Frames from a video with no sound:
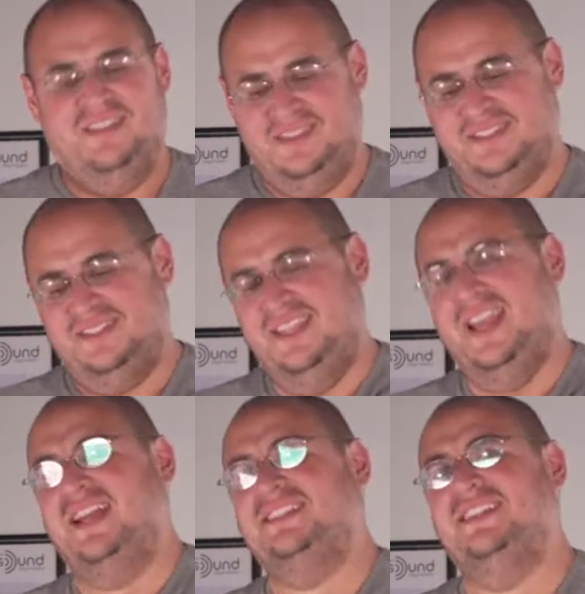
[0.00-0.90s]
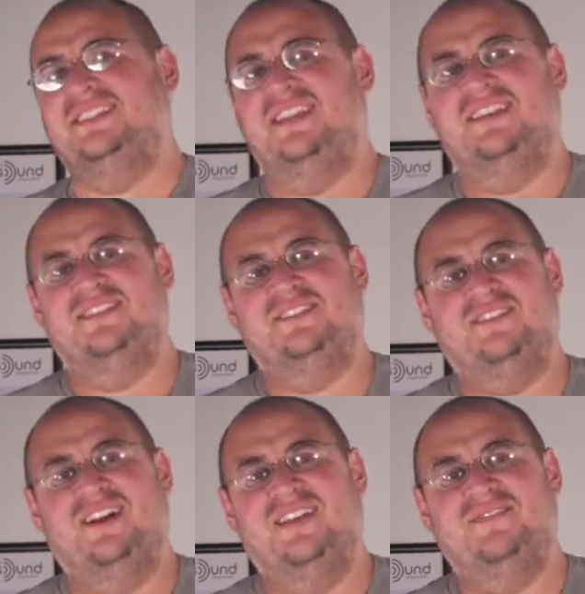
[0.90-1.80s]
this z-axis that I
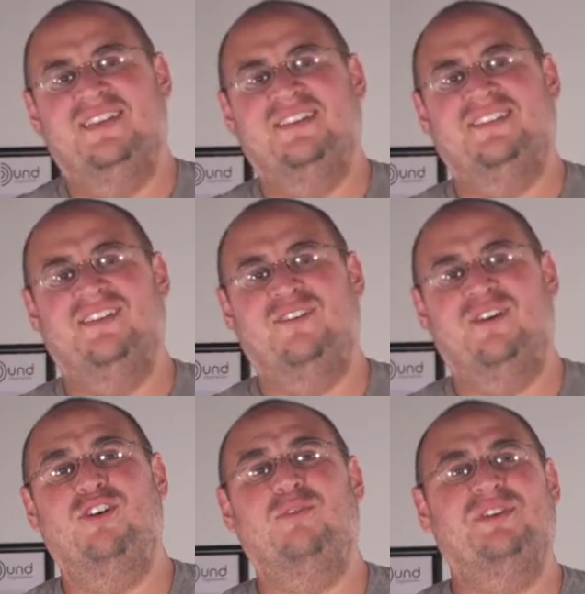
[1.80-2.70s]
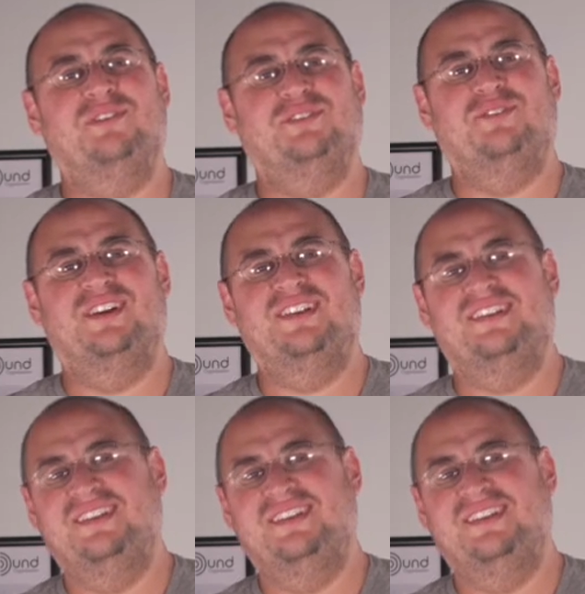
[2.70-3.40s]
described. So I hope you enjoy it.